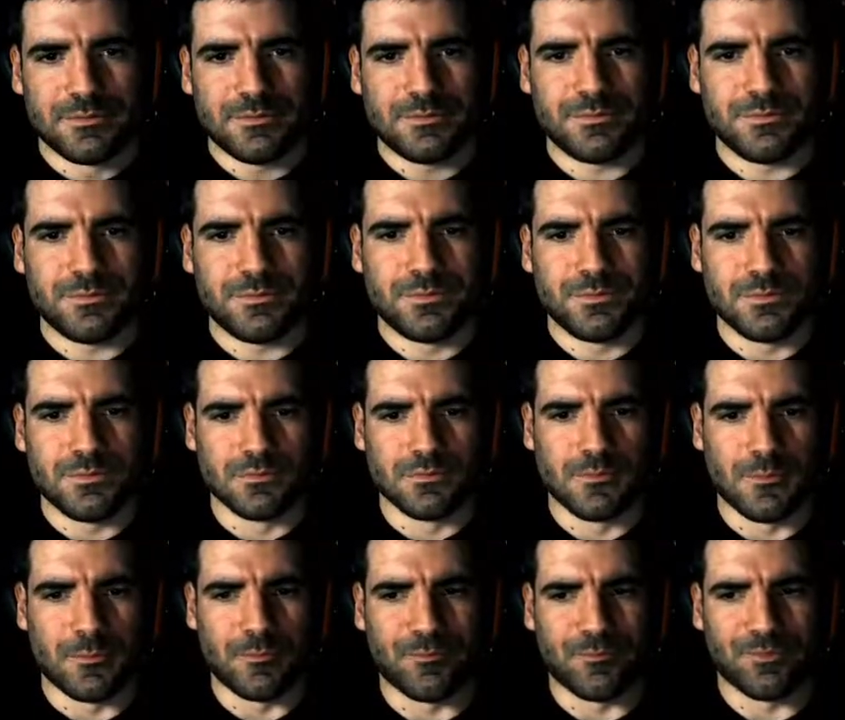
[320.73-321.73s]
So
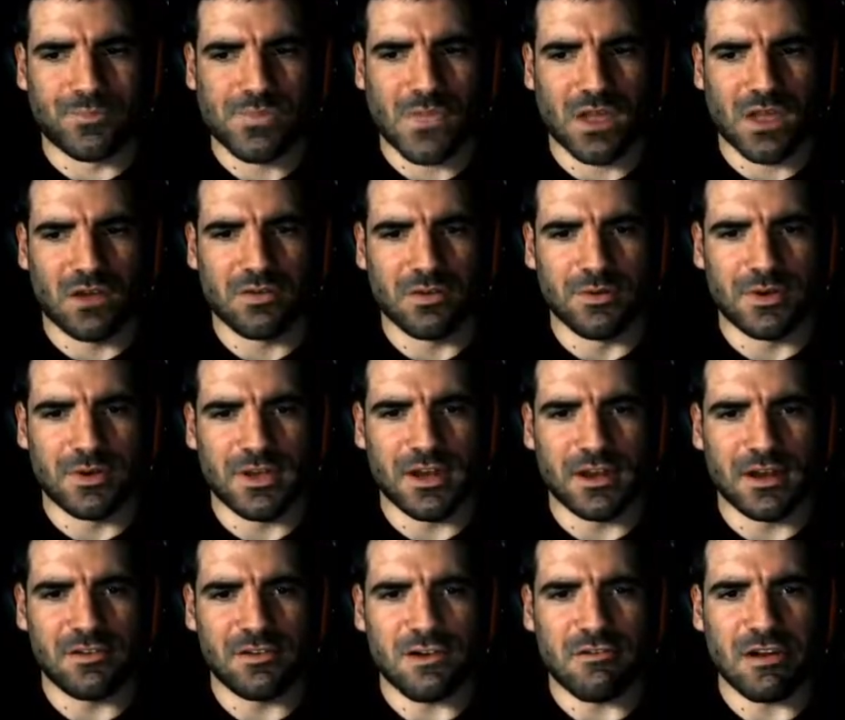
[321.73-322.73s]
we're
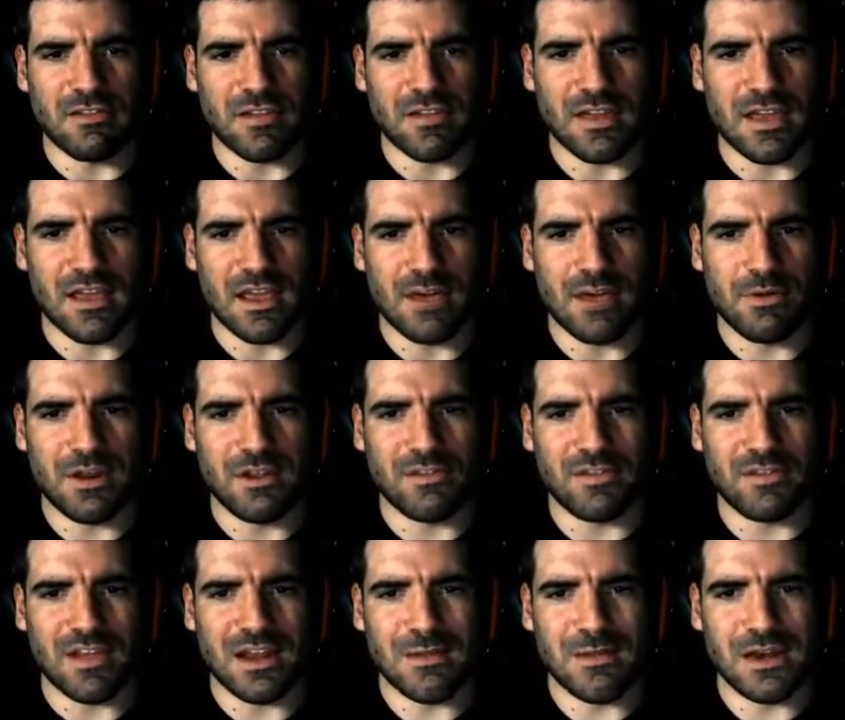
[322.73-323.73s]
kicking a generator here. We didn't
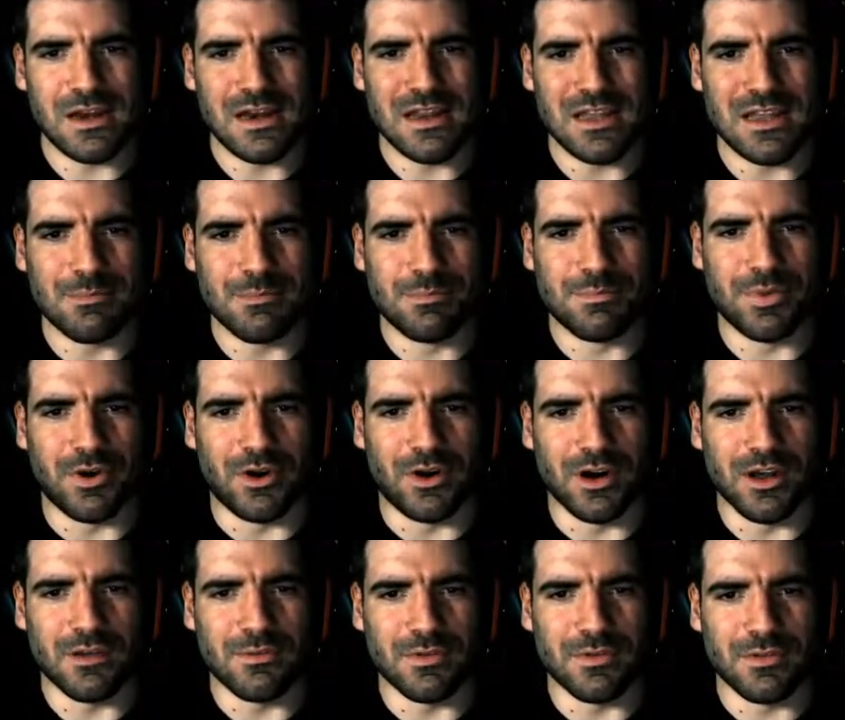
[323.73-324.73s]
see anyone
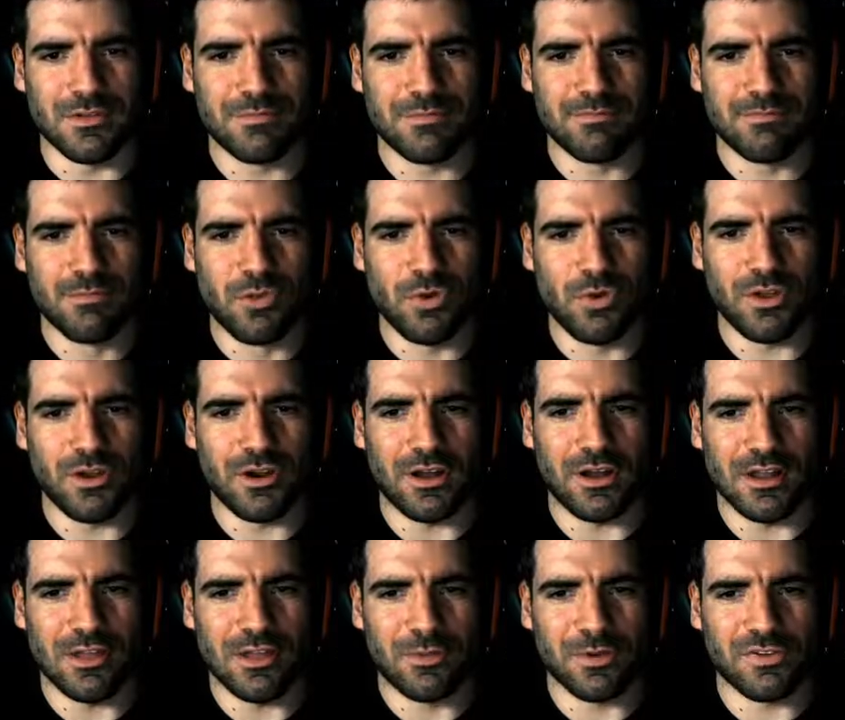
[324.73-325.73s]
nearby, but there's more than
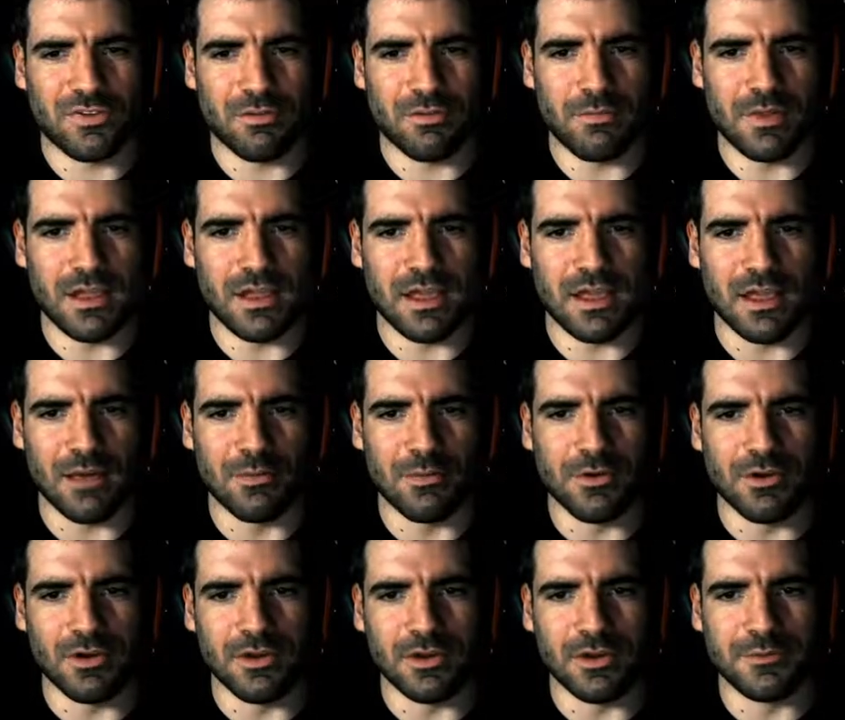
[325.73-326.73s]
likely there was somebody here.
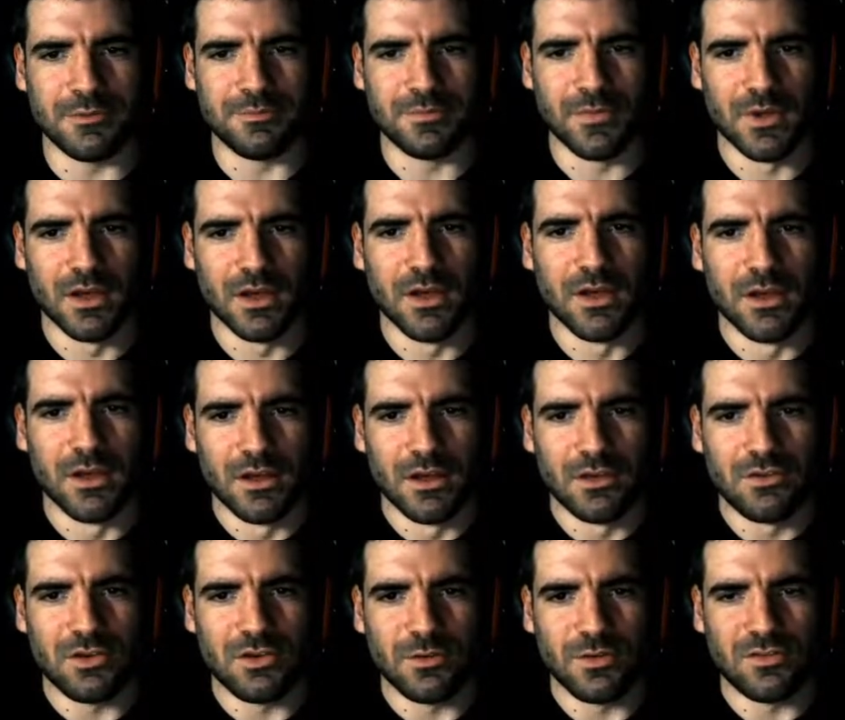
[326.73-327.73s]
But
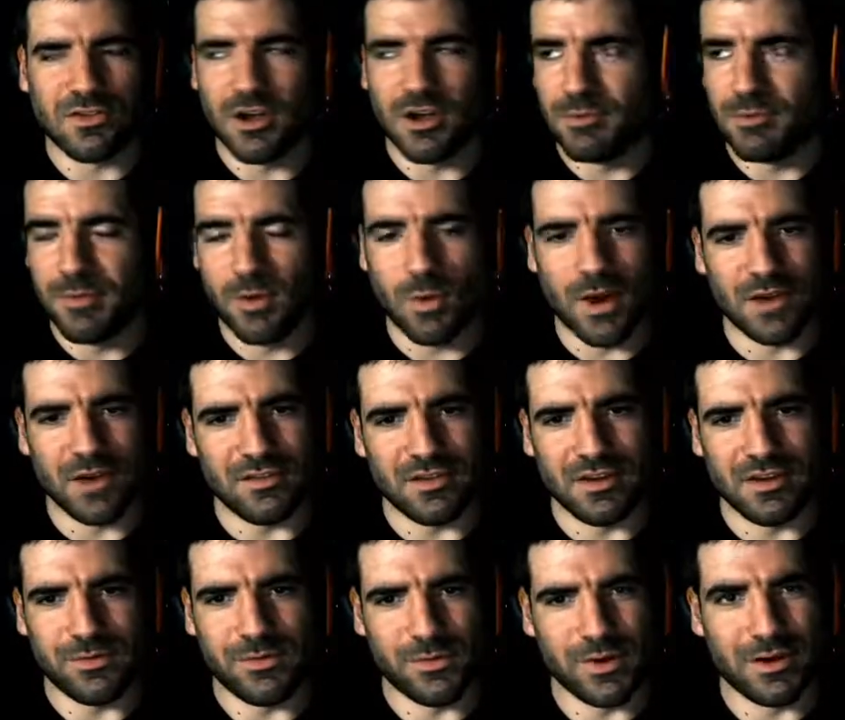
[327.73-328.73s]
too much time would be
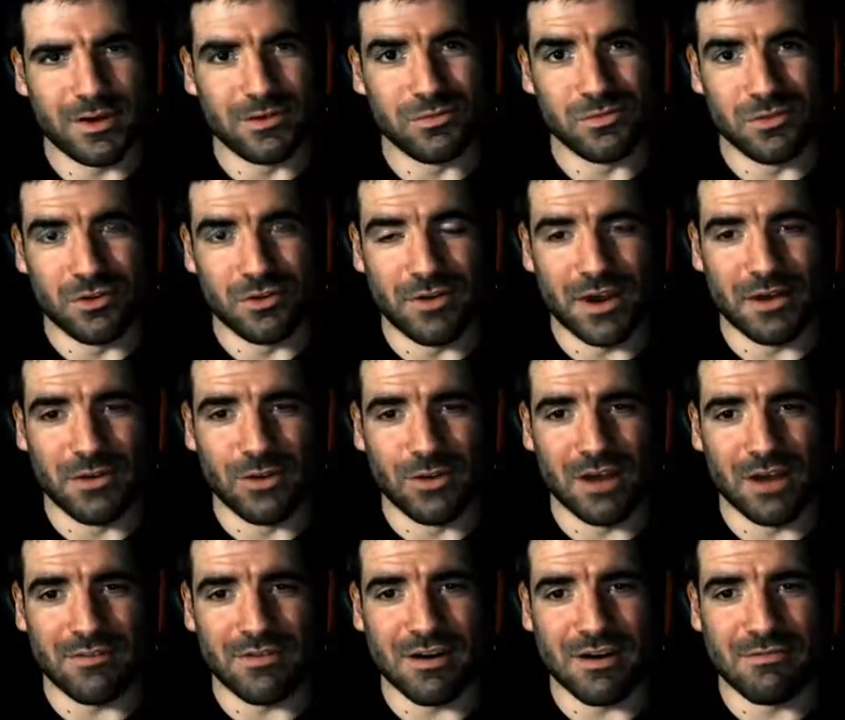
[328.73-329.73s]
wasted if we went around
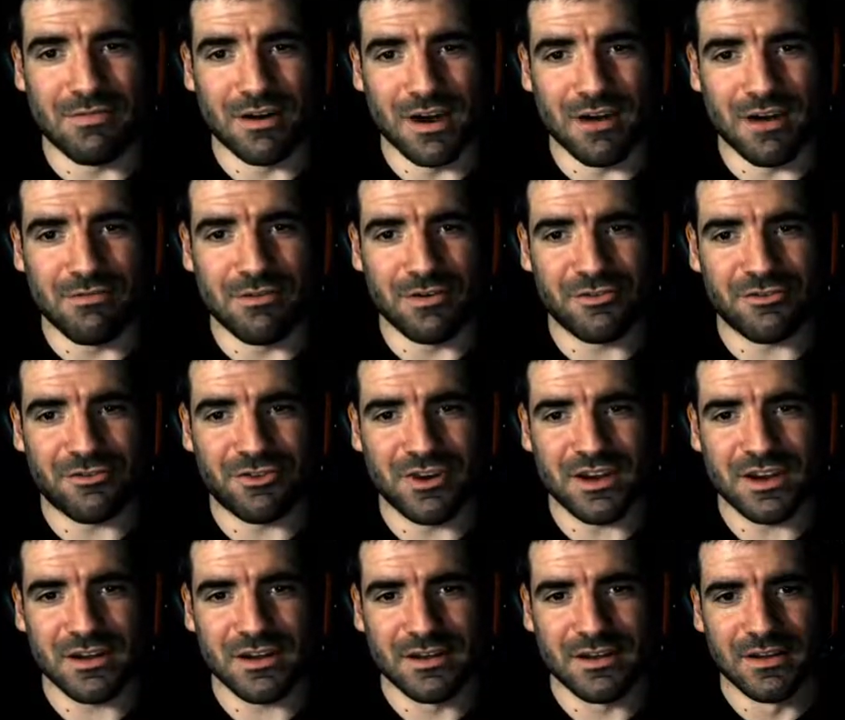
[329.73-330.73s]
looking for every
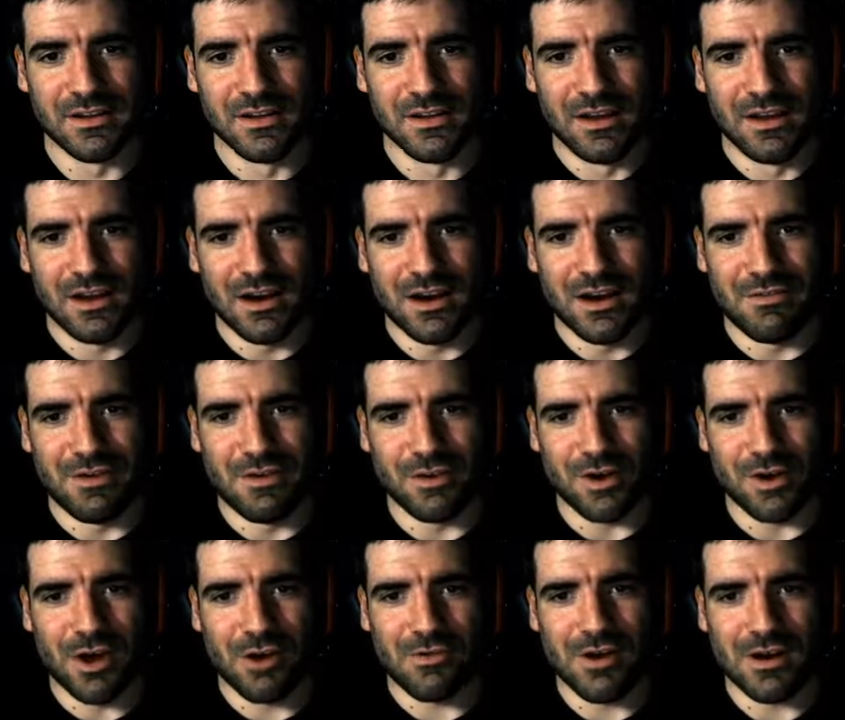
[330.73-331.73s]
tree, every
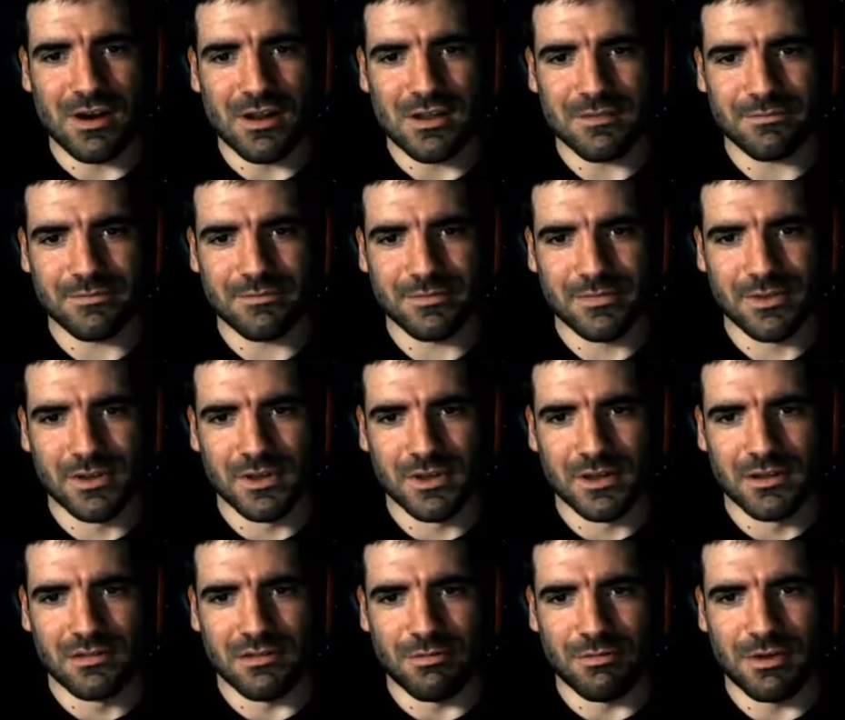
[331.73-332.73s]
nook and cranny.
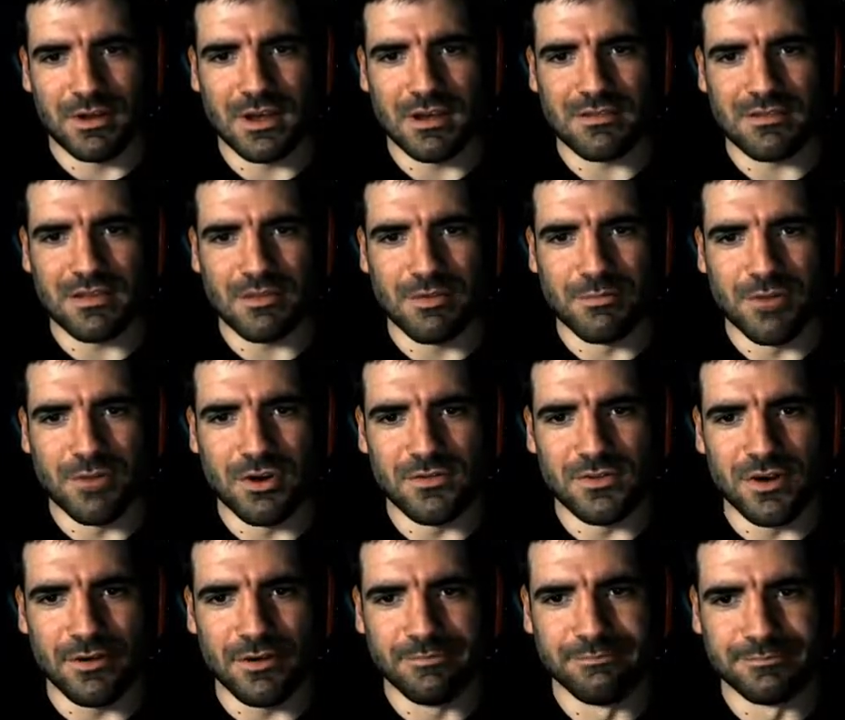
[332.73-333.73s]
So we kicked it, we
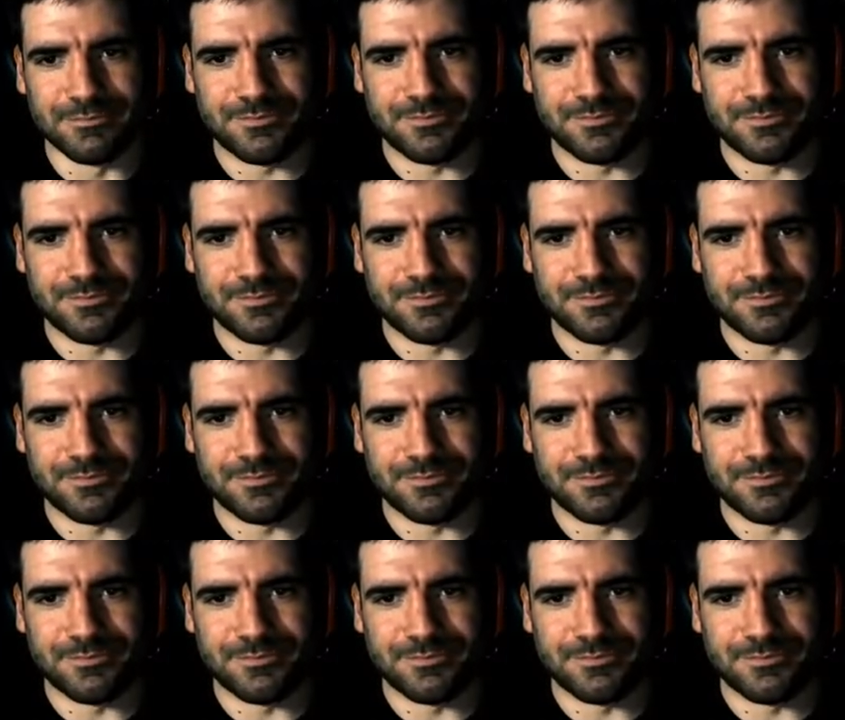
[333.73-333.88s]
moved on.